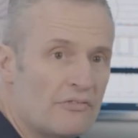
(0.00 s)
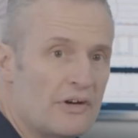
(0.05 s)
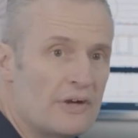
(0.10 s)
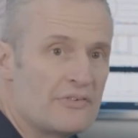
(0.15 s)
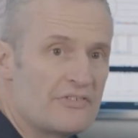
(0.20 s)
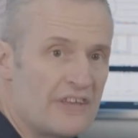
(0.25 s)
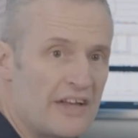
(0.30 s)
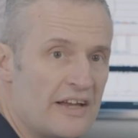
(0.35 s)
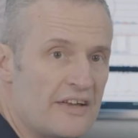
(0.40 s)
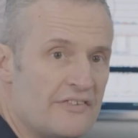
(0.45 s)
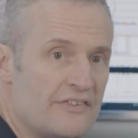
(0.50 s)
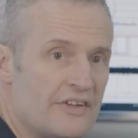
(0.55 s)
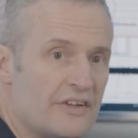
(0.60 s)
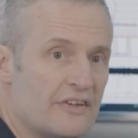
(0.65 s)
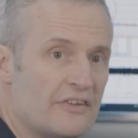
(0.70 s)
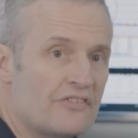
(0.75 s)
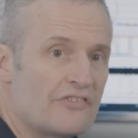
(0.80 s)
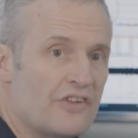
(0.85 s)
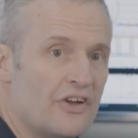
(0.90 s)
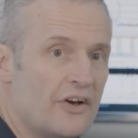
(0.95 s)
rotating
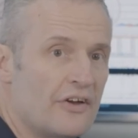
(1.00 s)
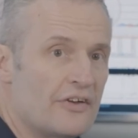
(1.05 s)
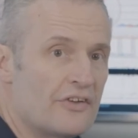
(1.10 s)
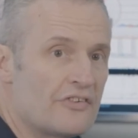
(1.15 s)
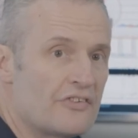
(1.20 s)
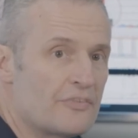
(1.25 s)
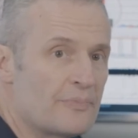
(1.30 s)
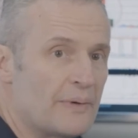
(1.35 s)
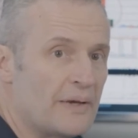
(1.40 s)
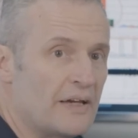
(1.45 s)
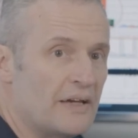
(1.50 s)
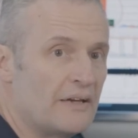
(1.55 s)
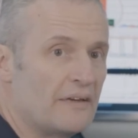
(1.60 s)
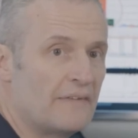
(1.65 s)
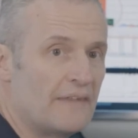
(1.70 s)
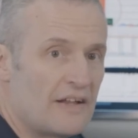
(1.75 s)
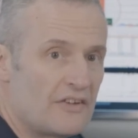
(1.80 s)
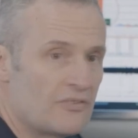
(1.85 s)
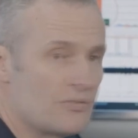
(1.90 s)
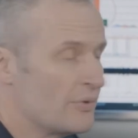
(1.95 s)
at tyre speed,
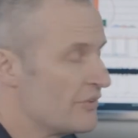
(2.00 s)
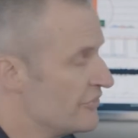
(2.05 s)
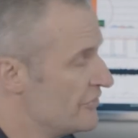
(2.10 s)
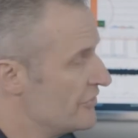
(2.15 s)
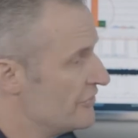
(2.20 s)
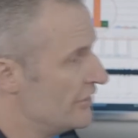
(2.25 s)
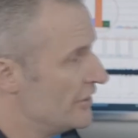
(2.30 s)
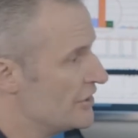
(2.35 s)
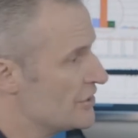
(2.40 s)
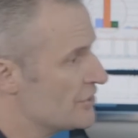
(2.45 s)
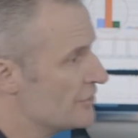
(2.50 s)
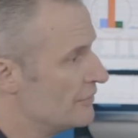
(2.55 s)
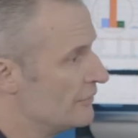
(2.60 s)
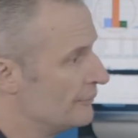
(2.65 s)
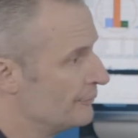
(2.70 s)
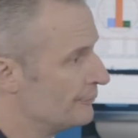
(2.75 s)
and that's what's essential.